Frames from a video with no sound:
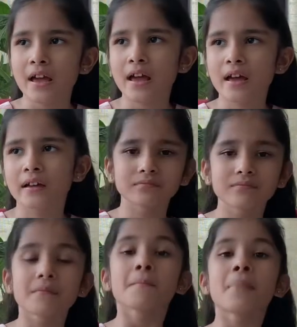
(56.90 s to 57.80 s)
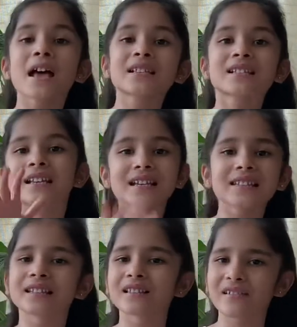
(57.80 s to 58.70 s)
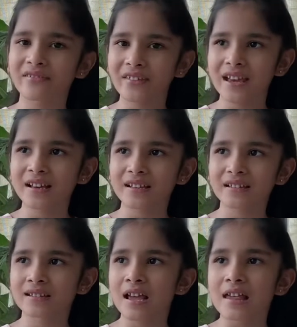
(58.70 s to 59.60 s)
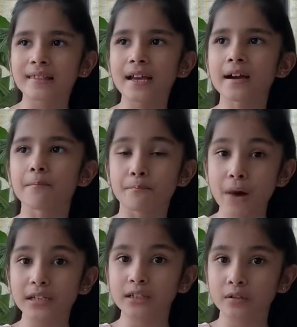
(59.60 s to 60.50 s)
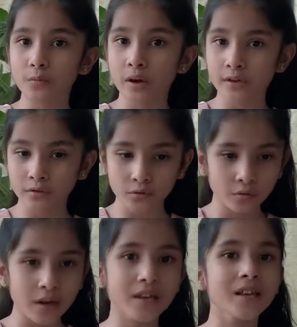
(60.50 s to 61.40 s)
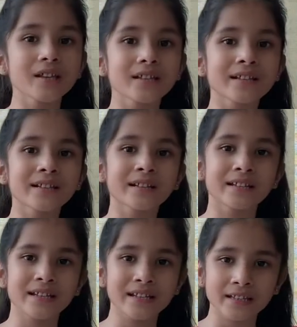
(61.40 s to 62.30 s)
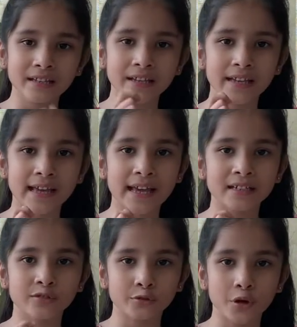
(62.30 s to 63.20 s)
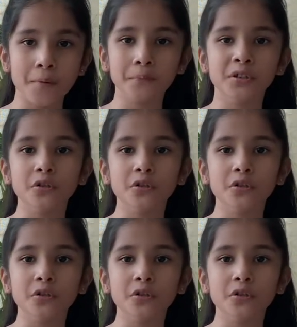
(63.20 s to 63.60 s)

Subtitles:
And pesky little things, like a button when you eat, it could easily get dropped